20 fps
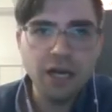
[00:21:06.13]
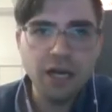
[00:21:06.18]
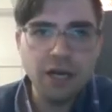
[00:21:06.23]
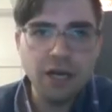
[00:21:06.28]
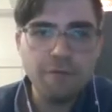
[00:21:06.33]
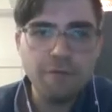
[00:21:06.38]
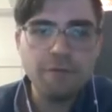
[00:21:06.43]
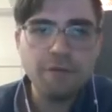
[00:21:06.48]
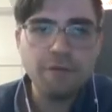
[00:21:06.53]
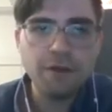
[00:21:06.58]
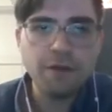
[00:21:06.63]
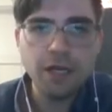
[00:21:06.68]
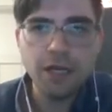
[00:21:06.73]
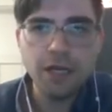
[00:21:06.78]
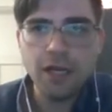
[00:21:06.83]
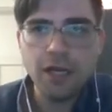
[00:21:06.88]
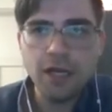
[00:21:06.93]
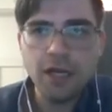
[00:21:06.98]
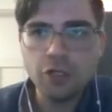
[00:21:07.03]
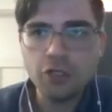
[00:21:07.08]
of
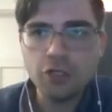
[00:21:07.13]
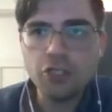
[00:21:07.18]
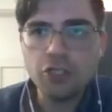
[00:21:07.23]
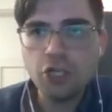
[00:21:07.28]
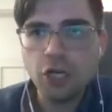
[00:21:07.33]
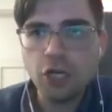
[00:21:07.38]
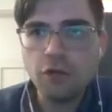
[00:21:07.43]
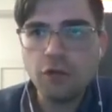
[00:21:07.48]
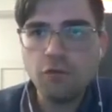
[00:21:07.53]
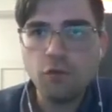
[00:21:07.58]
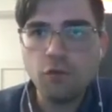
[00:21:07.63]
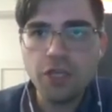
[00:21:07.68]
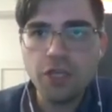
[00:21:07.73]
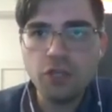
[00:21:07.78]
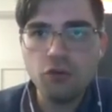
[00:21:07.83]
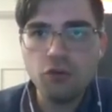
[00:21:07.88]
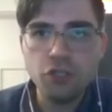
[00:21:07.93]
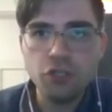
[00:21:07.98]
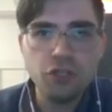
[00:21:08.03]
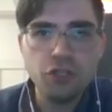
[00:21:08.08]
uh, a good chunk of what
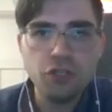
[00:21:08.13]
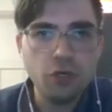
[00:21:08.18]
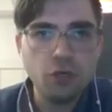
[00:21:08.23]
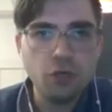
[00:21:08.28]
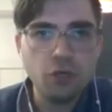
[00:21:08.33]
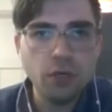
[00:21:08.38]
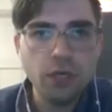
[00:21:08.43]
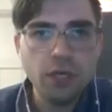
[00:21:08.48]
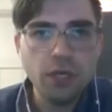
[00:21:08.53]
you can do